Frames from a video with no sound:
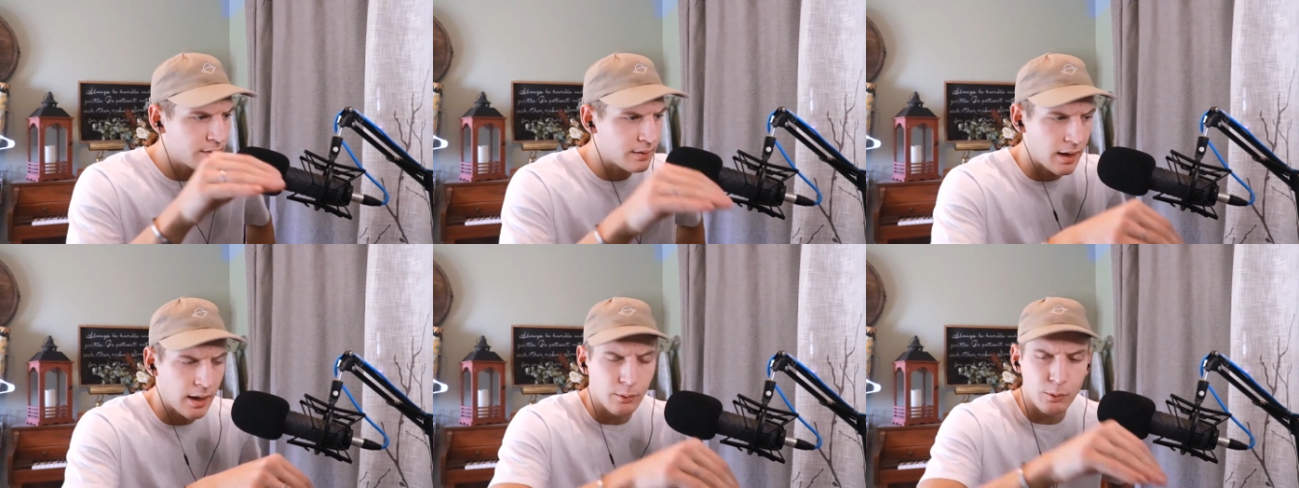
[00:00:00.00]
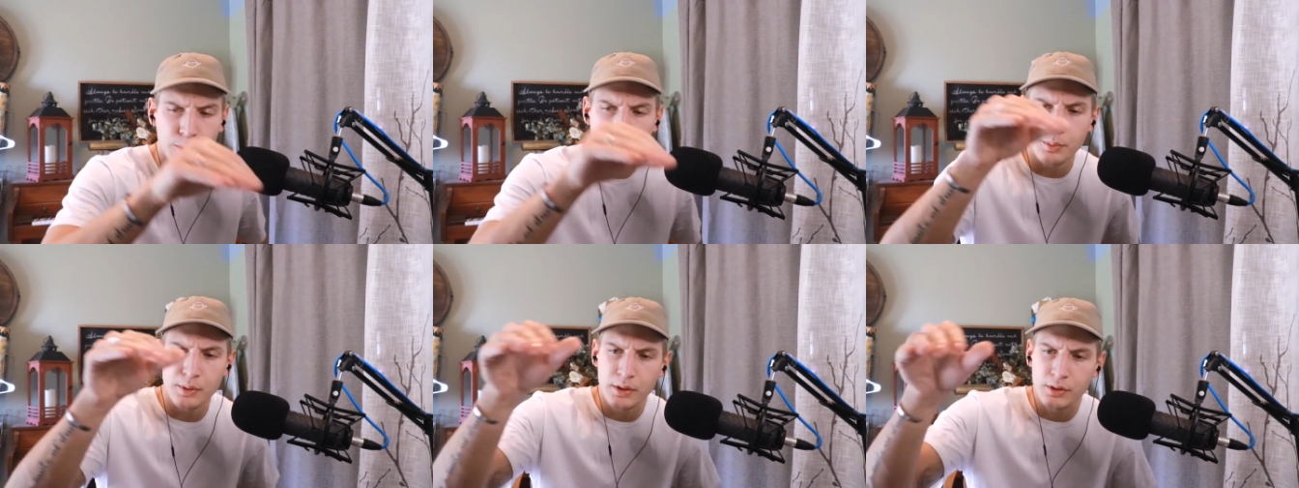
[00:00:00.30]
I
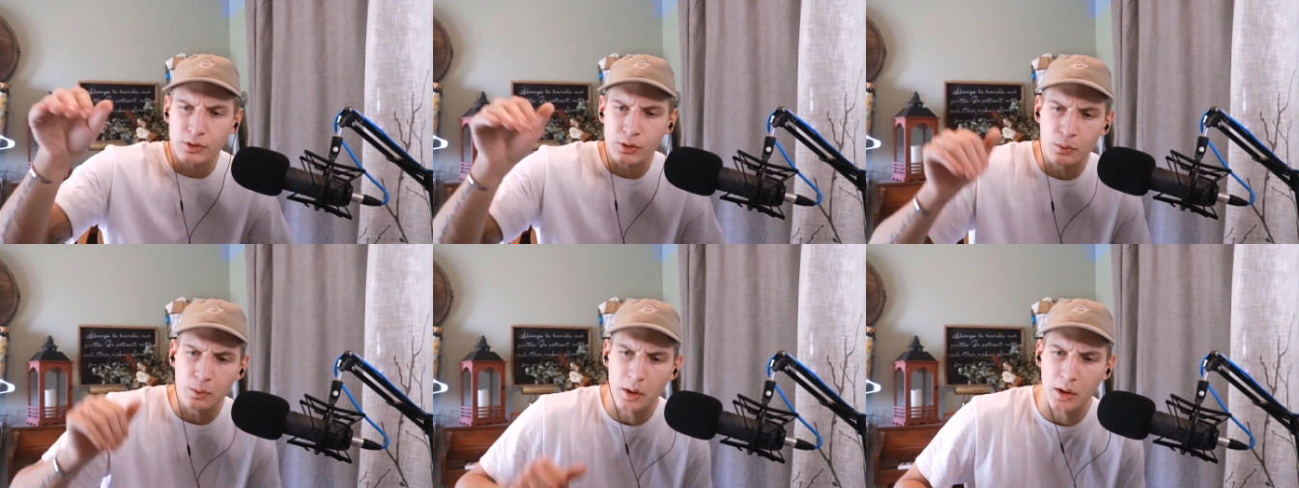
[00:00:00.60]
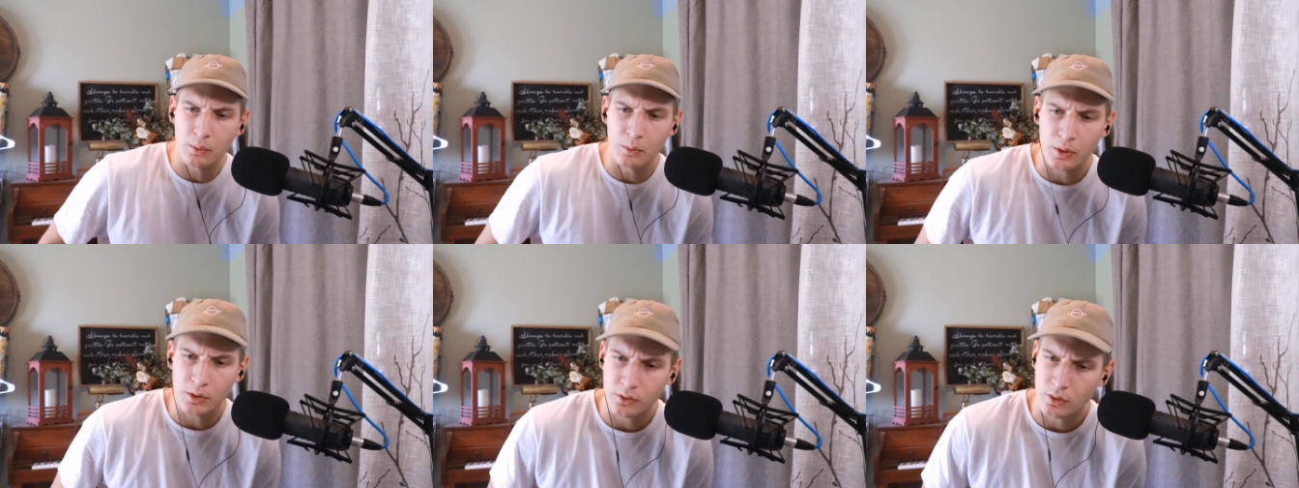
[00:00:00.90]
would be
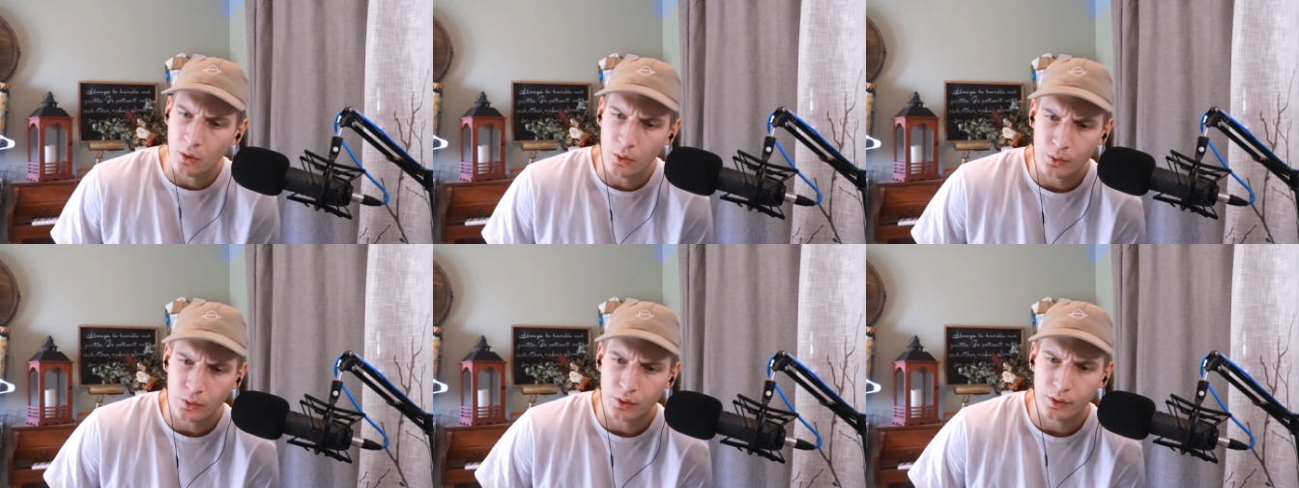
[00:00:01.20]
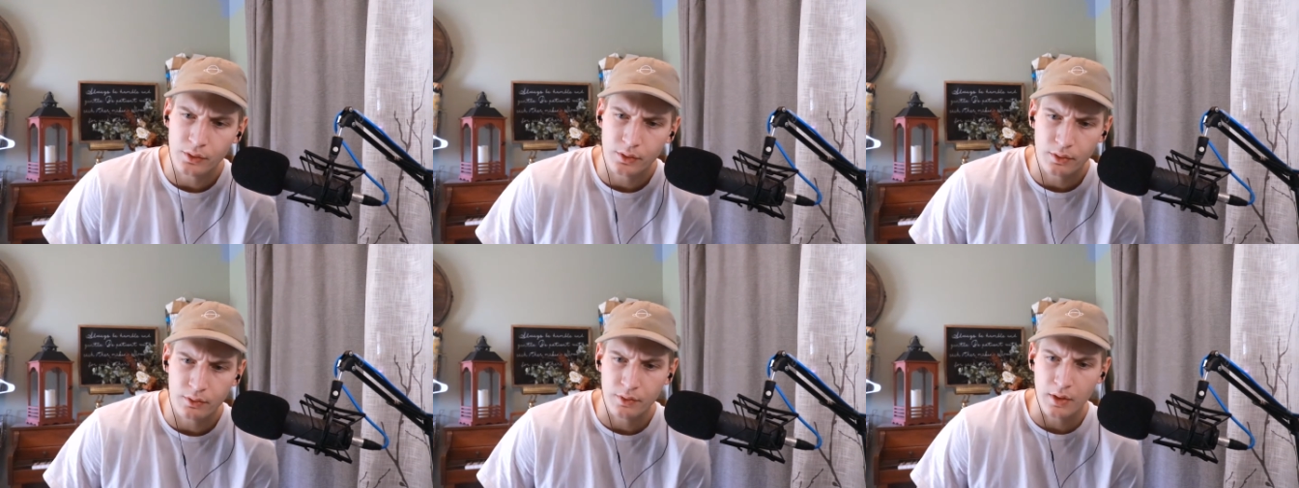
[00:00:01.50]
doing
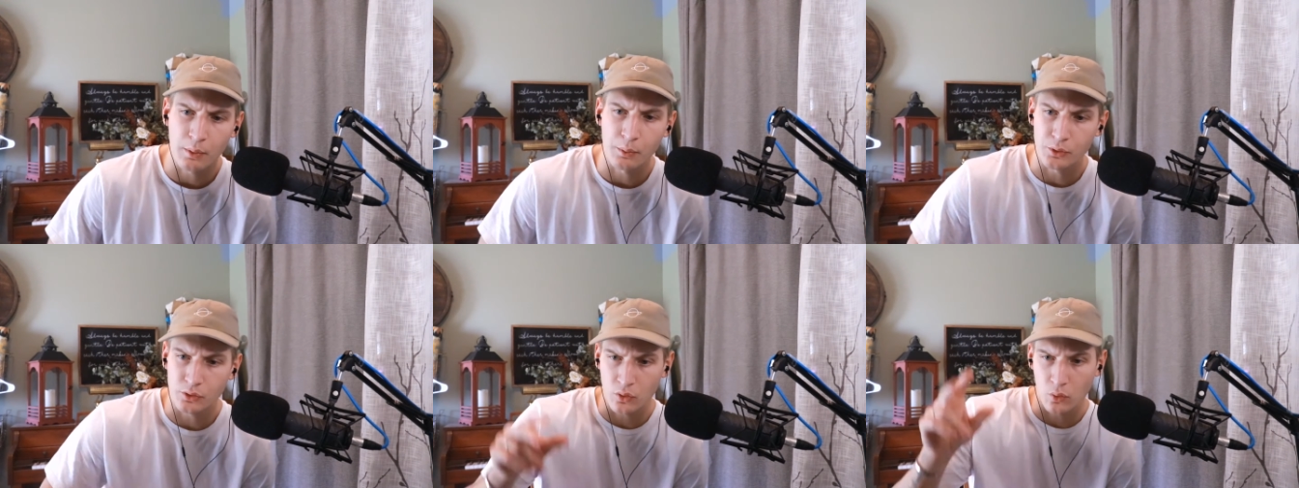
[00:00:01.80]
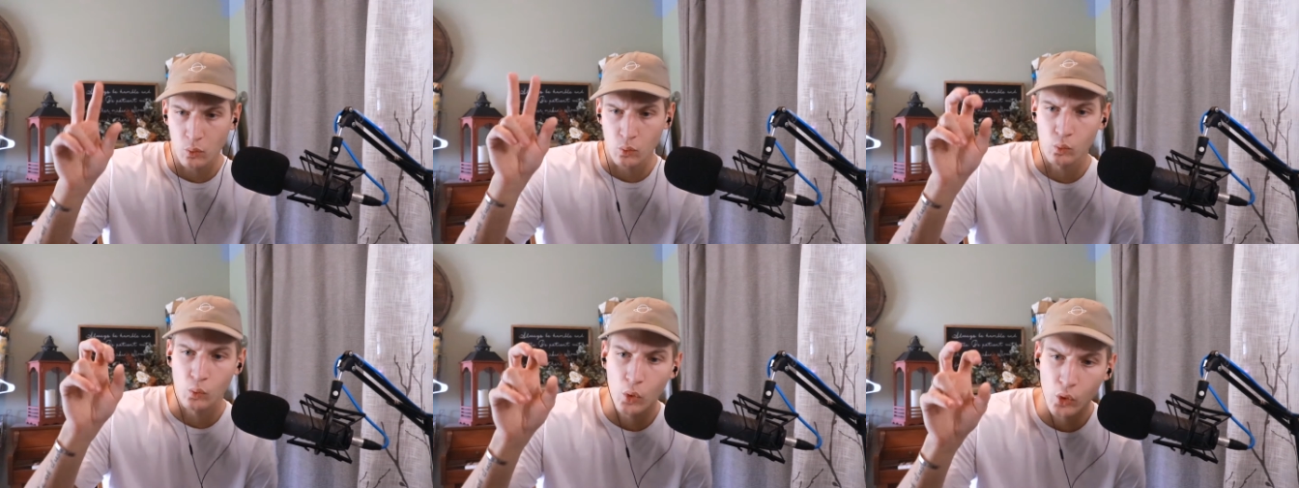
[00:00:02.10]
regardless if I was
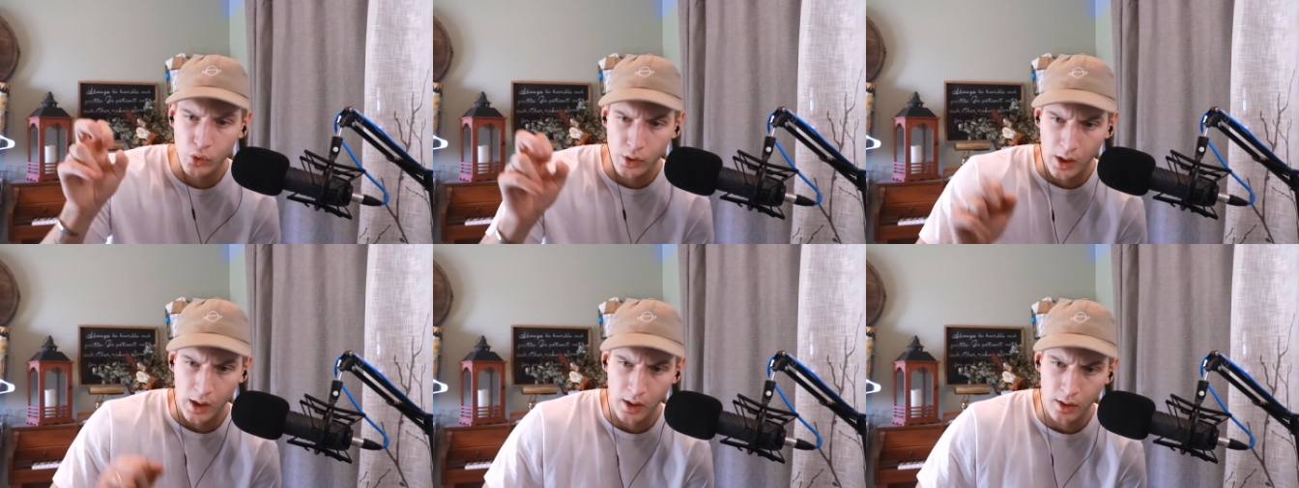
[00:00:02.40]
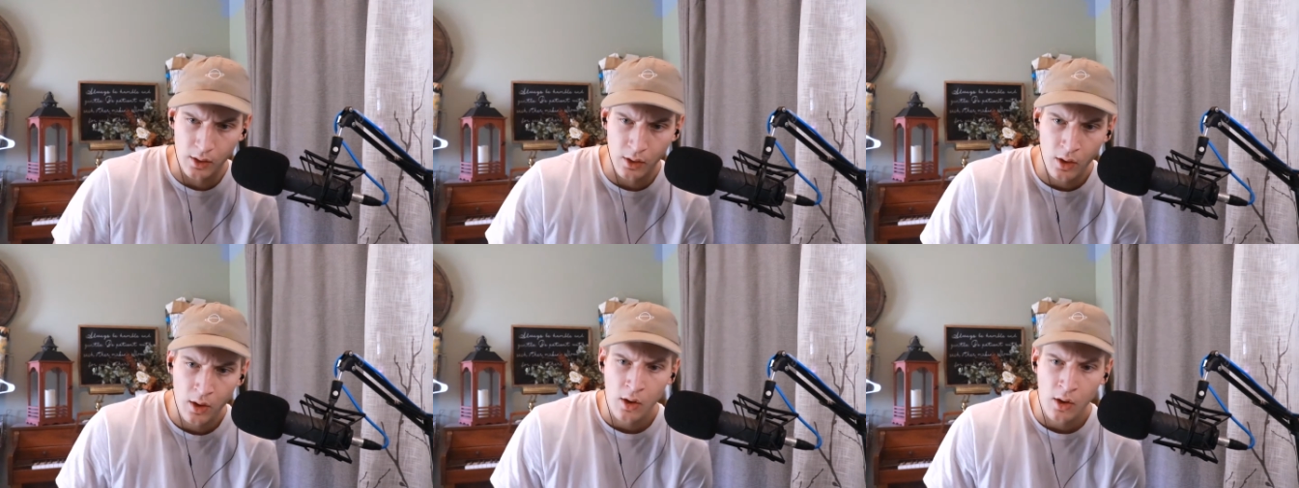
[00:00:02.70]
working